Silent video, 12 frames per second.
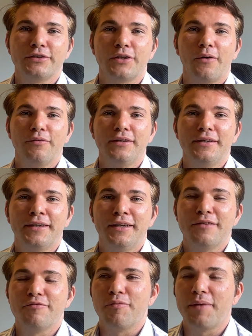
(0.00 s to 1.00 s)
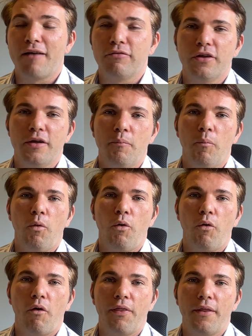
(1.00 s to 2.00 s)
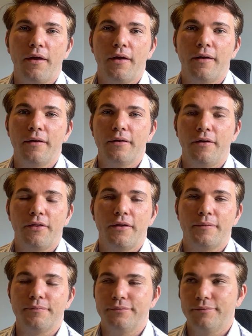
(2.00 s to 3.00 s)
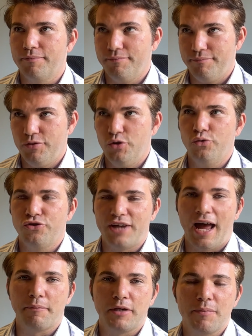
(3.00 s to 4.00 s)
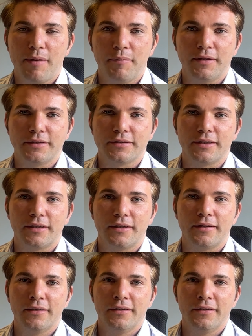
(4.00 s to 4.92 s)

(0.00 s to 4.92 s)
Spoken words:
So I think for me, I've learned more on the huge time commitments and